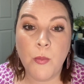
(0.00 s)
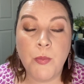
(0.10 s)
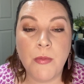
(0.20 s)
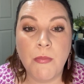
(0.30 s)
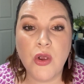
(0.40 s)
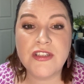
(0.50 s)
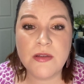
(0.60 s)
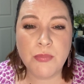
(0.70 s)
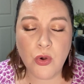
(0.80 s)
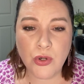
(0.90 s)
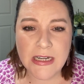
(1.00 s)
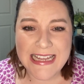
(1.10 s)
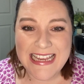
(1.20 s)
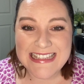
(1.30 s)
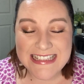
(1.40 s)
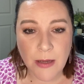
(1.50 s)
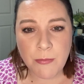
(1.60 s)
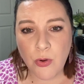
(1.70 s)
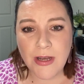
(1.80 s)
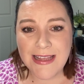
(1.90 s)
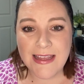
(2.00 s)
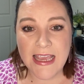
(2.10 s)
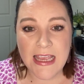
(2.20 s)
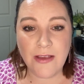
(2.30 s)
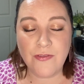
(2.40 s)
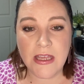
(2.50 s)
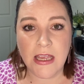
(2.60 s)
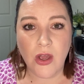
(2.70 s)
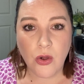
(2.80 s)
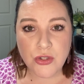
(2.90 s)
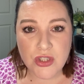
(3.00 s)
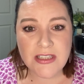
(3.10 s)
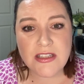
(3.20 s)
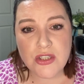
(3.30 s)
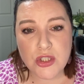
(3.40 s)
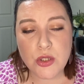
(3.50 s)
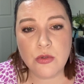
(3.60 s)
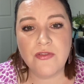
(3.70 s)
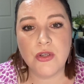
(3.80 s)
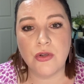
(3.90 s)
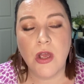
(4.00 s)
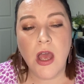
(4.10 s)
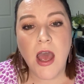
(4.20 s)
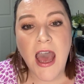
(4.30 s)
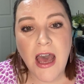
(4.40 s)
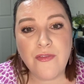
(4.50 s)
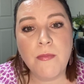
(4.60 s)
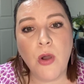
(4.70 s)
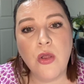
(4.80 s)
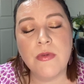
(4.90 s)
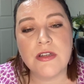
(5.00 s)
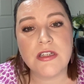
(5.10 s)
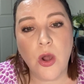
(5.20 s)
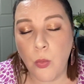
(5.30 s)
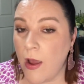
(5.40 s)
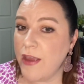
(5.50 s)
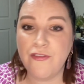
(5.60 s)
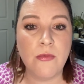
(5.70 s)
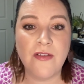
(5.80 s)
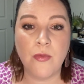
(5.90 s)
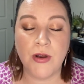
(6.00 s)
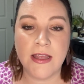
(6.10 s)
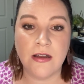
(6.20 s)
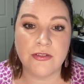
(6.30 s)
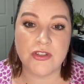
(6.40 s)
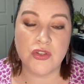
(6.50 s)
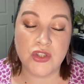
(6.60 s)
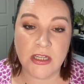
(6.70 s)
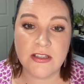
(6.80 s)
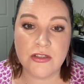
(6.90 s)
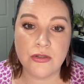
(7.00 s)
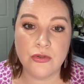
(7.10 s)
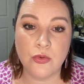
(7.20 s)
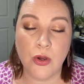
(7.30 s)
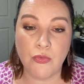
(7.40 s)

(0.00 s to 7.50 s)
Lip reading: But most importantly, at some point in the evening, just the two of you, have a moment away from everybody else, just to